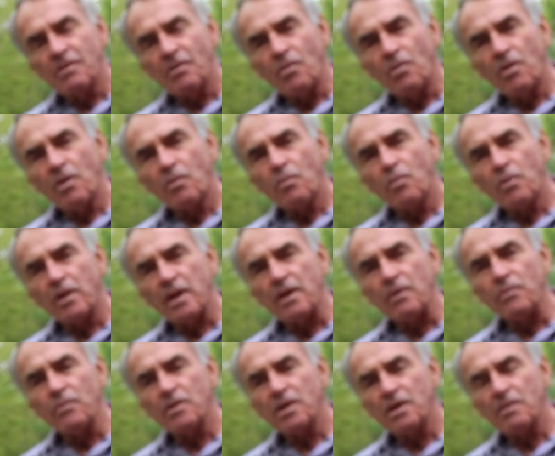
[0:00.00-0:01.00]
or
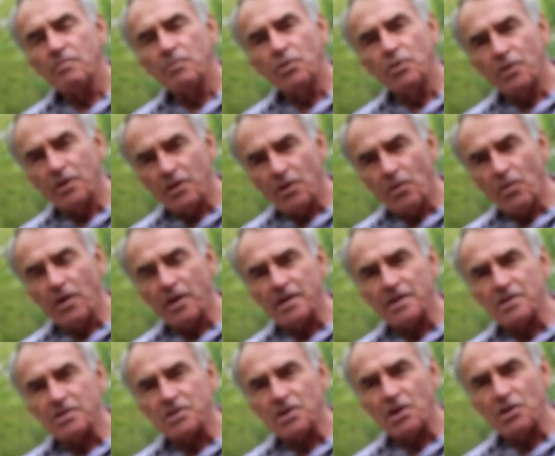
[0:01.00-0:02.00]
working with a community
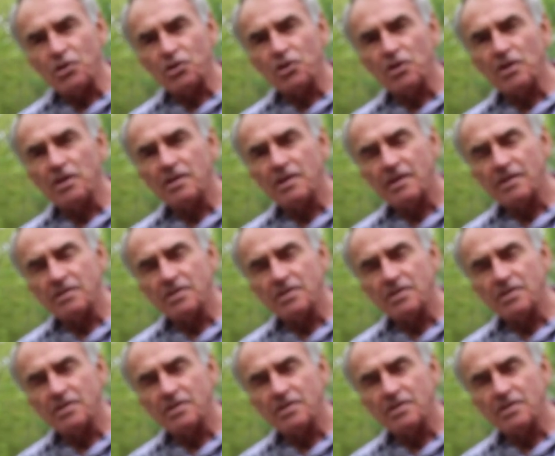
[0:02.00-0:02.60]
organization